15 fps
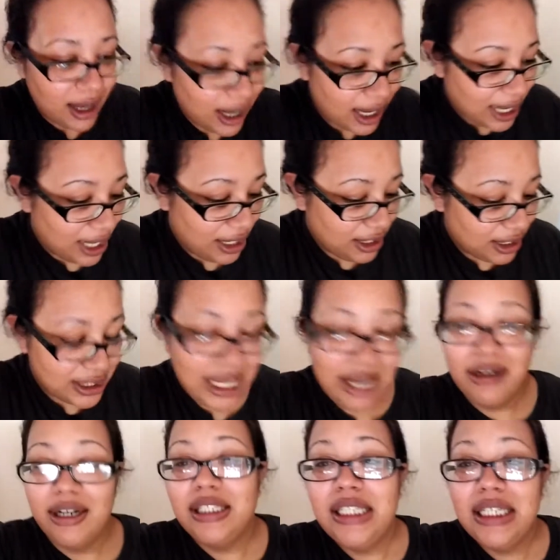and I looked
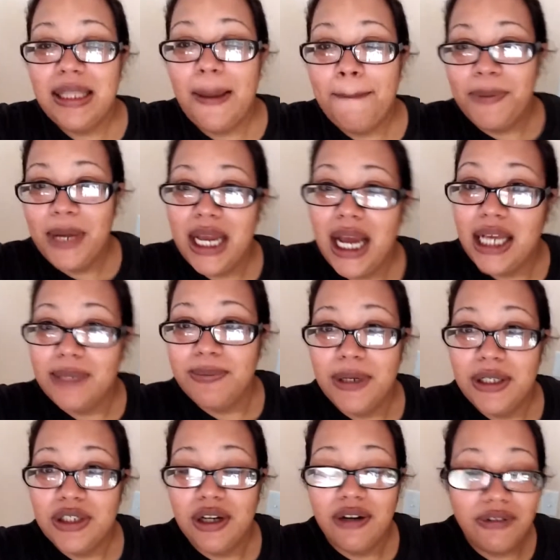down, I seen a big-ass
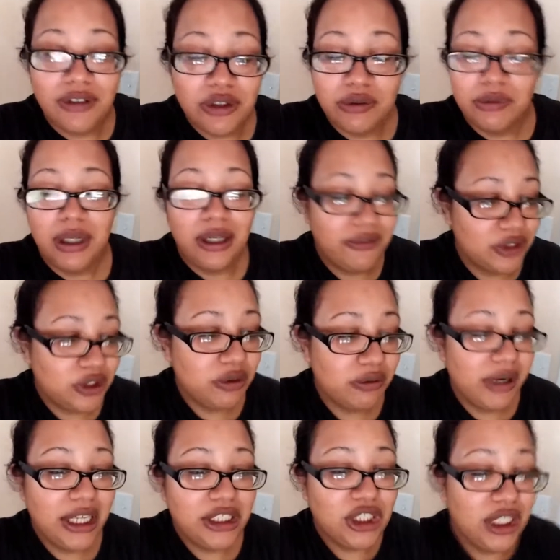picture of a, tr of a
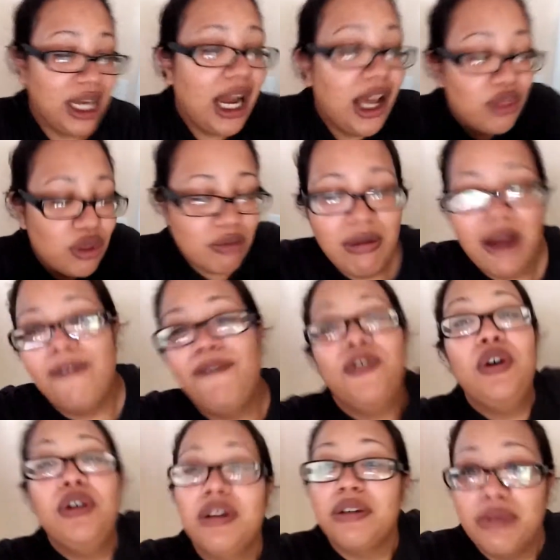tarantula. I threw my
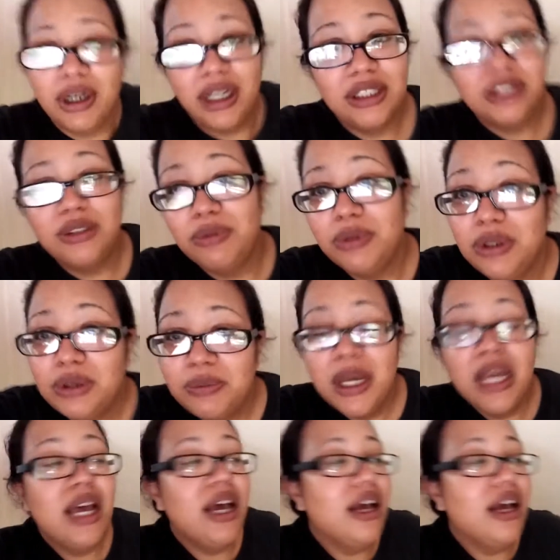phone across the room.